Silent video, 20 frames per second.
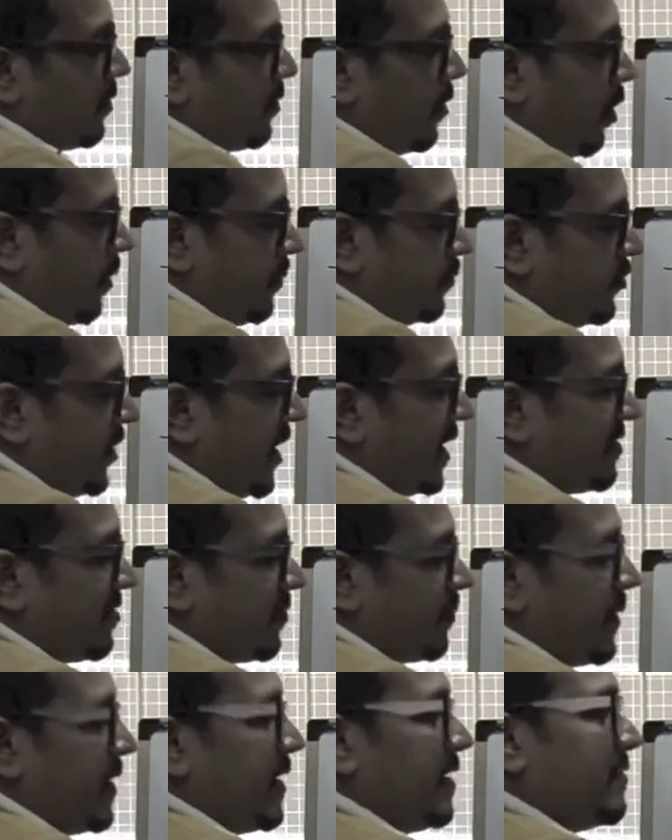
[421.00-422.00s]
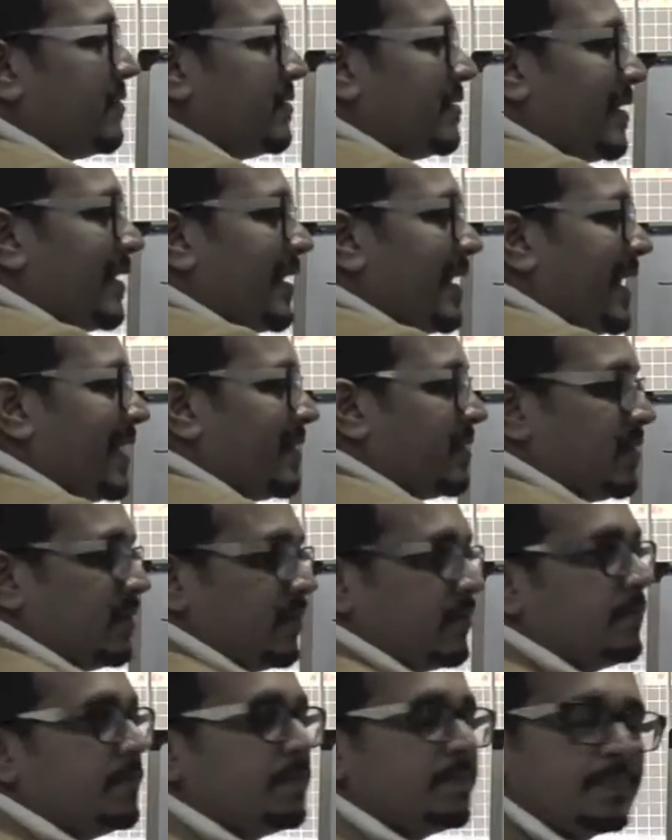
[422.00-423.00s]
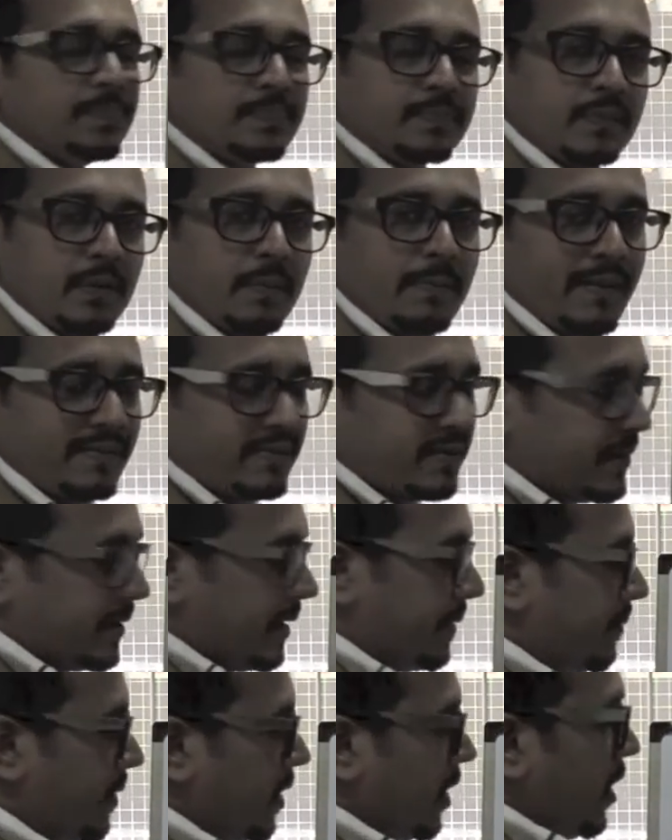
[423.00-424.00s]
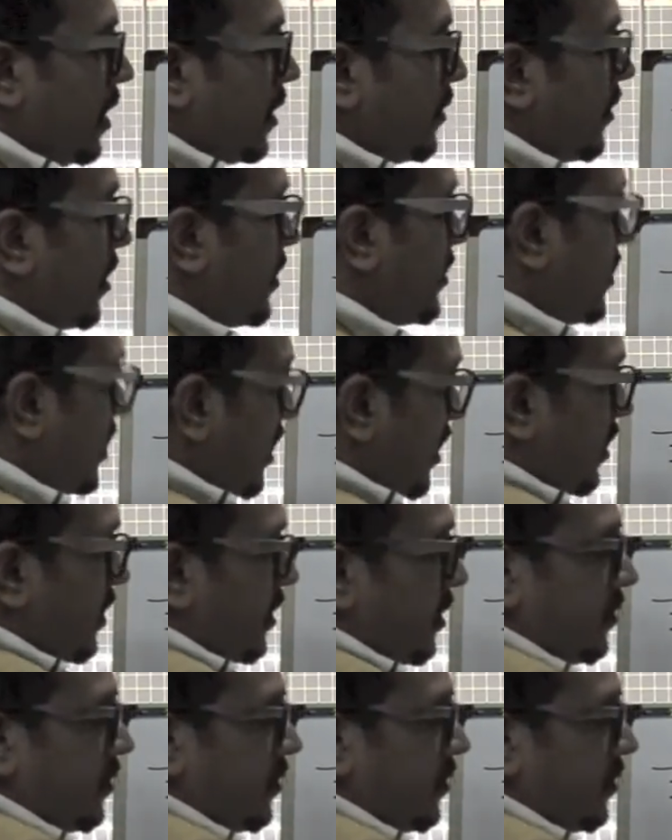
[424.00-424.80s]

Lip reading: object, space, and the method name. Now here